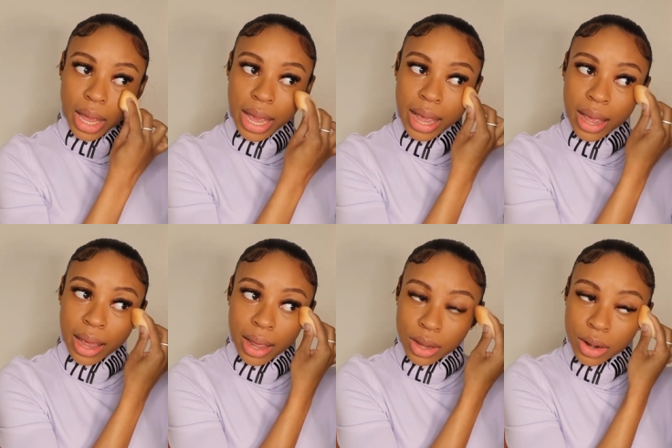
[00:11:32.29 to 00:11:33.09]

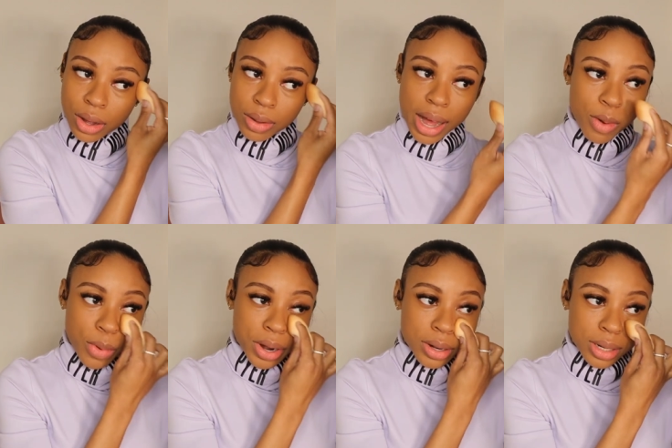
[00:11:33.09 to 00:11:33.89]
And, you know, I
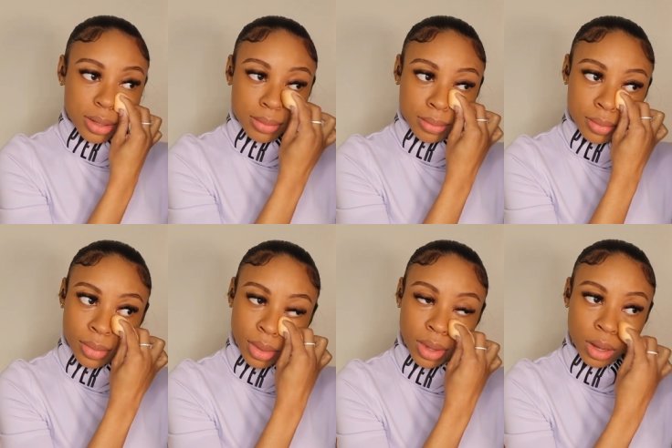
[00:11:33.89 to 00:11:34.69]
worked and
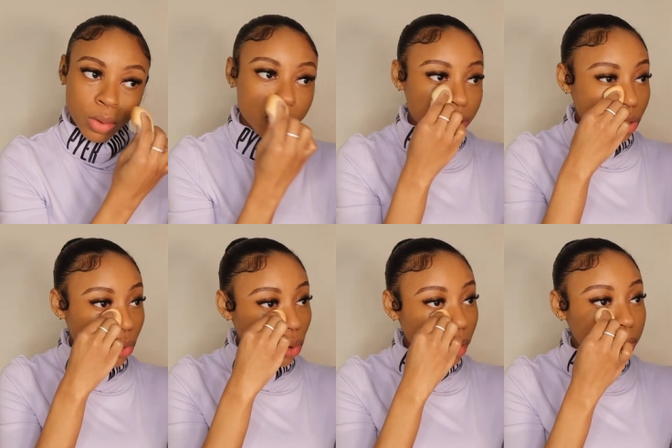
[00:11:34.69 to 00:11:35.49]
went to
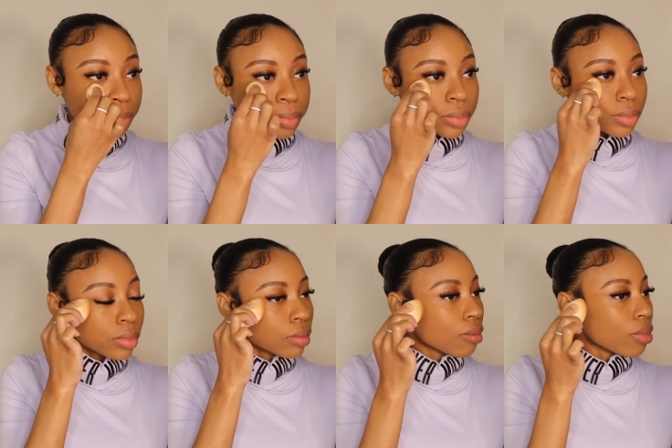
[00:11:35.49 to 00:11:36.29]
school
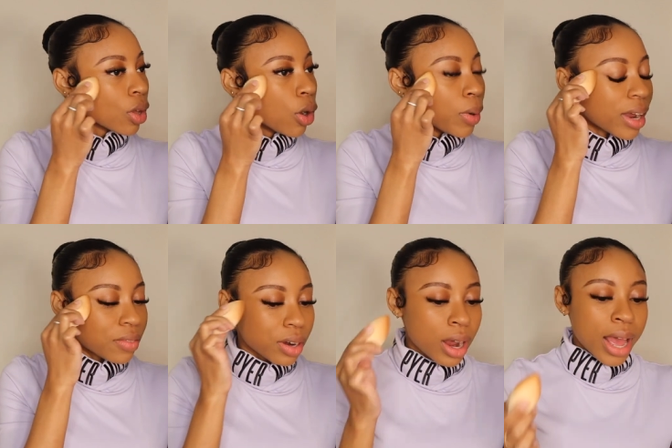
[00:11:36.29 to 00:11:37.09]
or
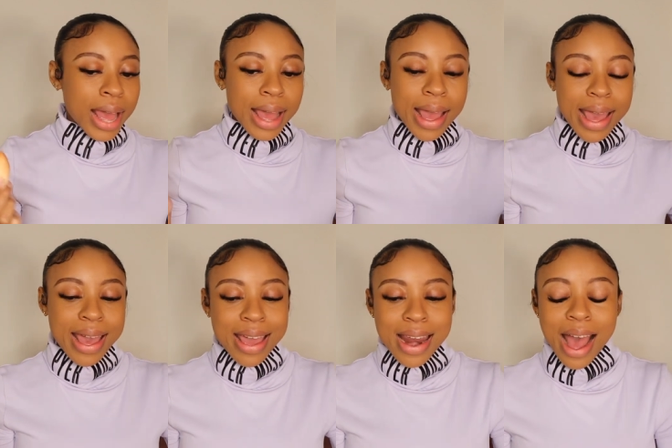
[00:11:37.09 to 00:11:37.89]
whatever
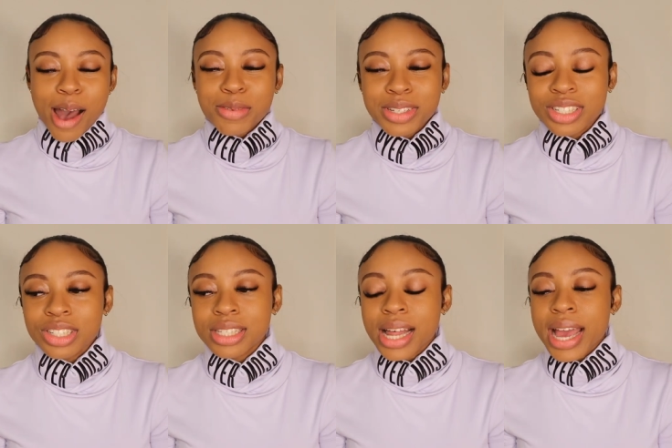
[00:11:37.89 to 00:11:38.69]
and I was
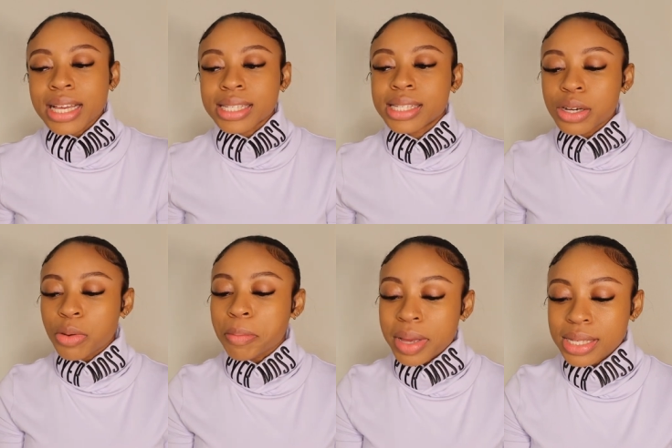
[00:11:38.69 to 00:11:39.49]
just like still
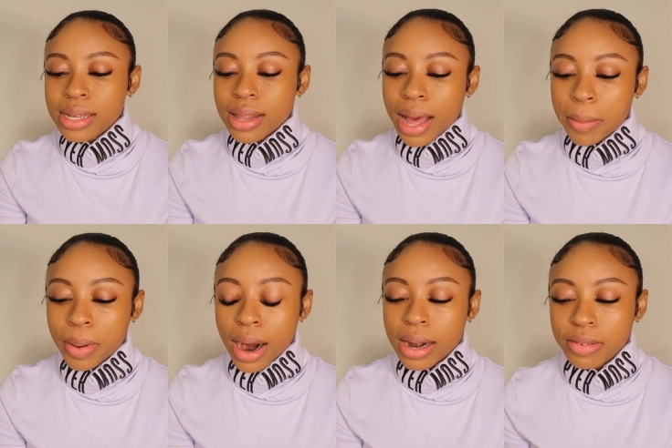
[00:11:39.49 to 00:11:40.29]
missing that
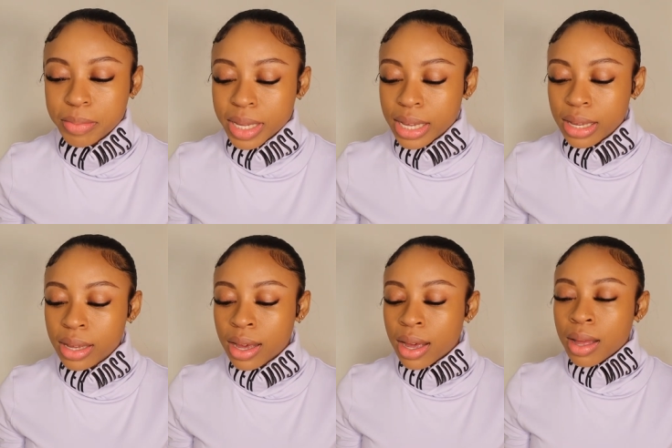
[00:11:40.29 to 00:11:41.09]
part of
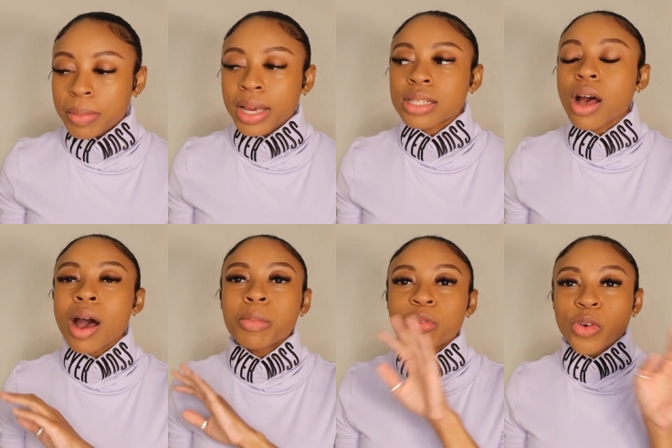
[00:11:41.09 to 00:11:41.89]
me because
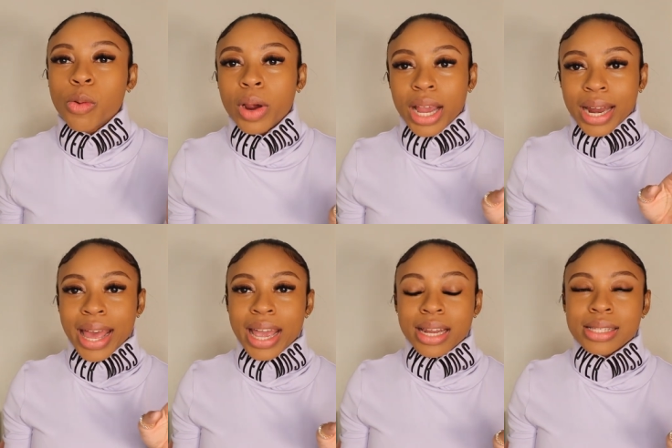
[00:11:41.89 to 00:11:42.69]
all before working at
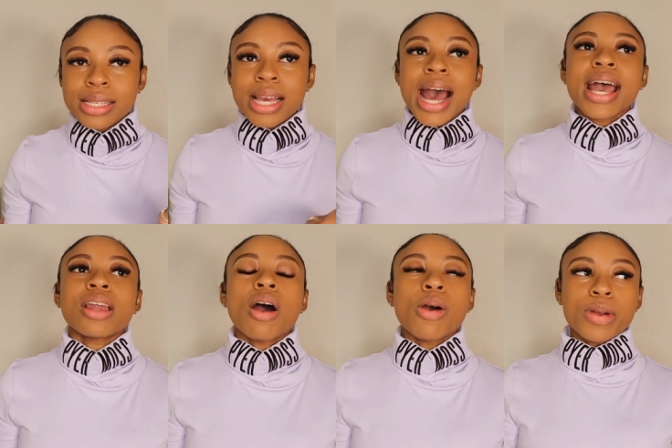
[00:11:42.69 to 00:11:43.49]
ADT I
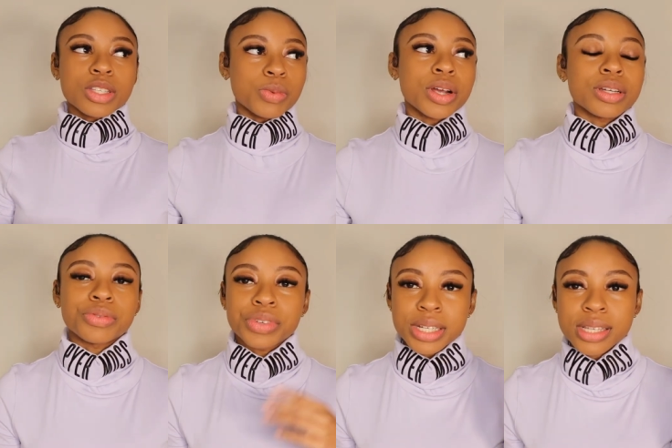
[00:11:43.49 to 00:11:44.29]
had always worked in
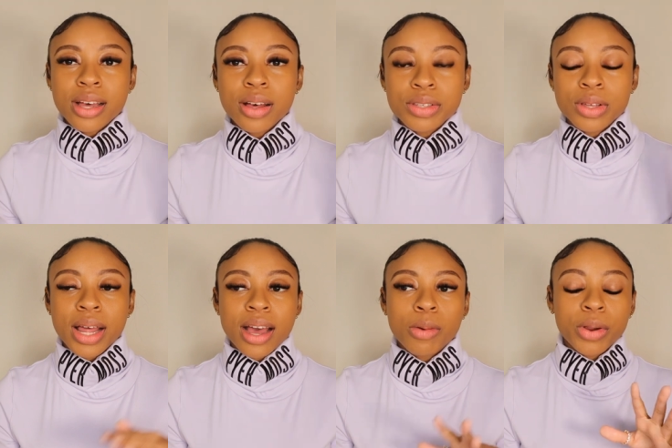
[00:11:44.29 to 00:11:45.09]
retail so
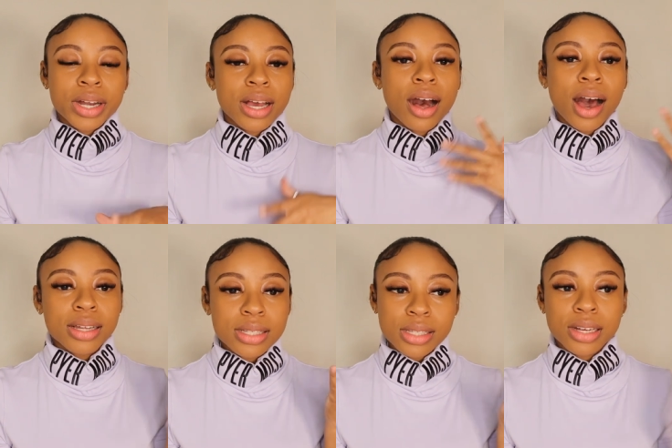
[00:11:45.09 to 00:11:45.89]
like I worked at
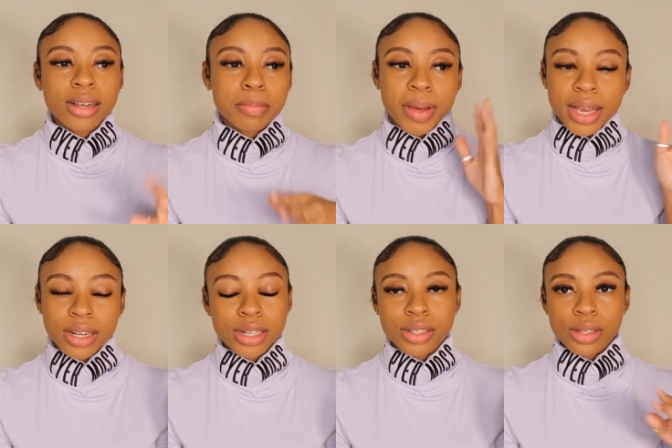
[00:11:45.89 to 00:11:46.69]
Hollister,
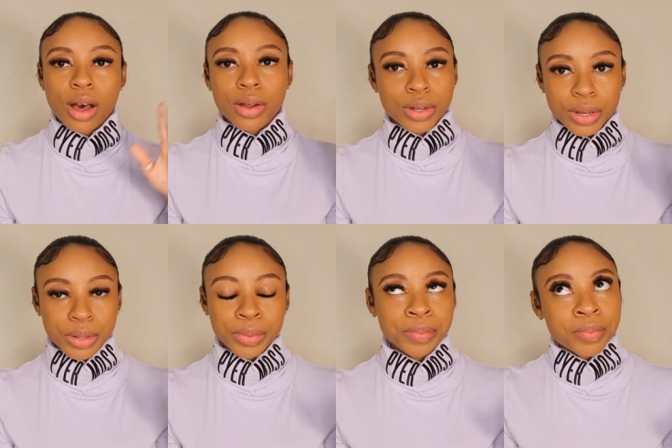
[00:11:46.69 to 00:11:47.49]
Baker's,
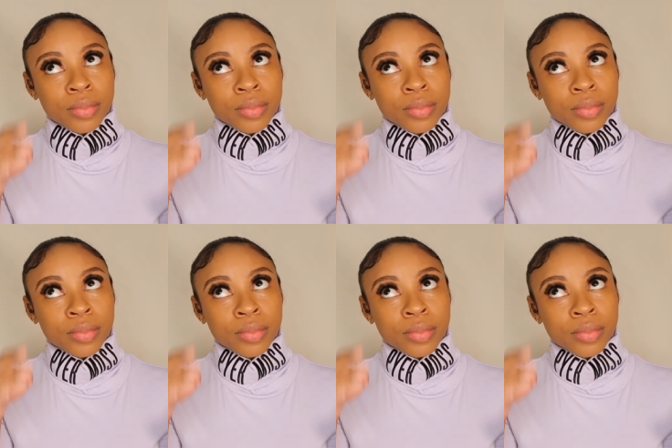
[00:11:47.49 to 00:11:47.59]
Aldo